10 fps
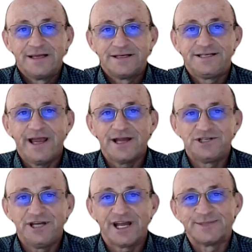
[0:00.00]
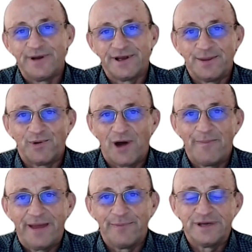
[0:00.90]
CIG has been in the
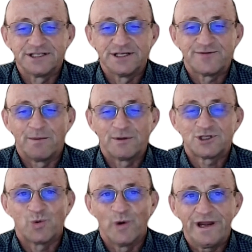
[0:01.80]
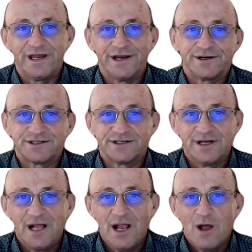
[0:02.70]
broadband business for almost 20 years.
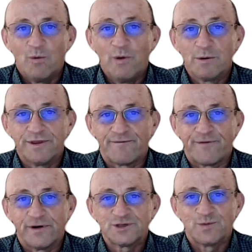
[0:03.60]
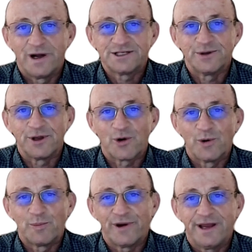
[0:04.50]
We were the first ones to
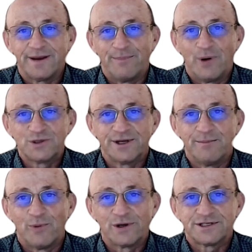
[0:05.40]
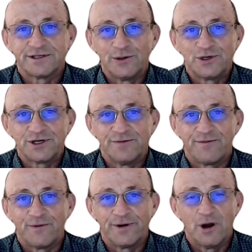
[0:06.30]
incorporate a BOSA-on-board solution
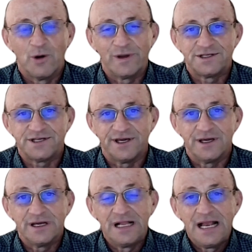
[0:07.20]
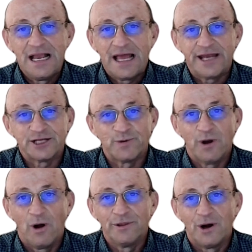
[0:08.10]
for an ONT. And as
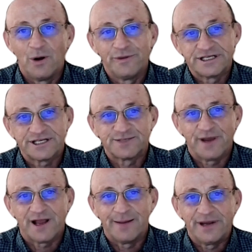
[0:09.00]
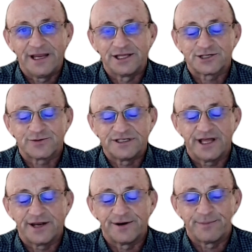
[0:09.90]
we all know, this has become an industry
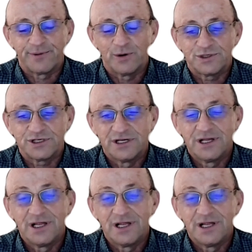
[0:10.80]
standard approach.